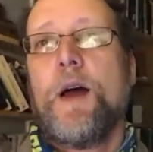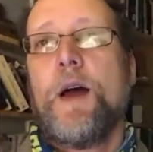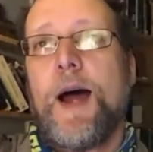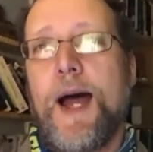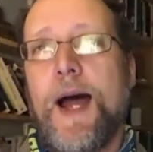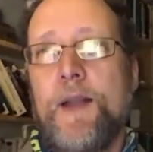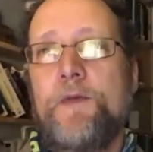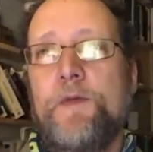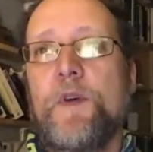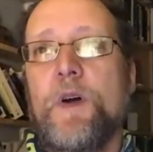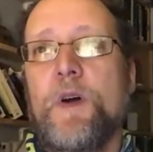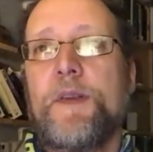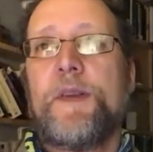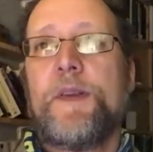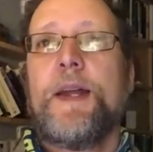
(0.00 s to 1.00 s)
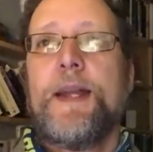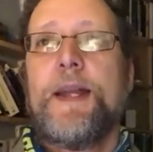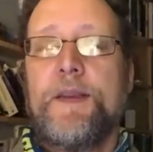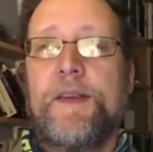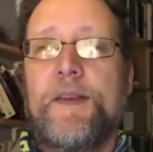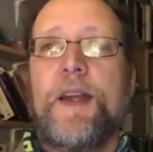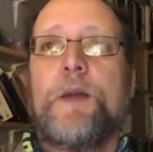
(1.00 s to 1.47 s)
adverts in the
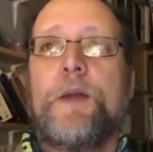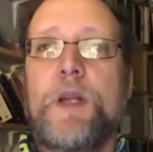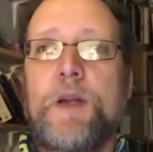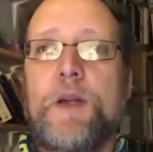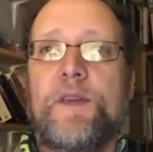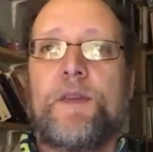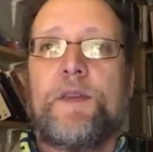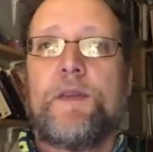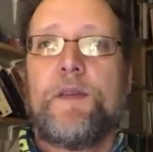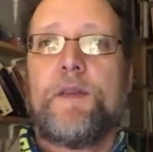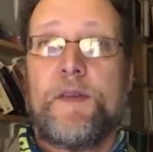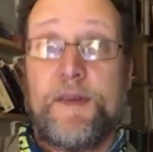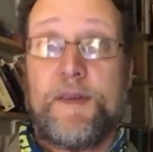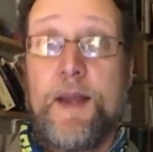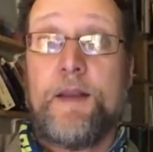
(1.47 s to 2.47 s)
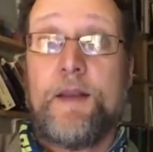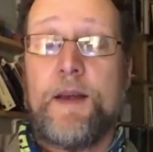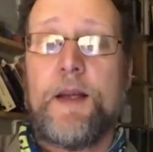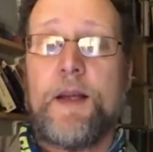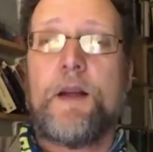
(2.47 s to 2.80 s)
state where he was standing,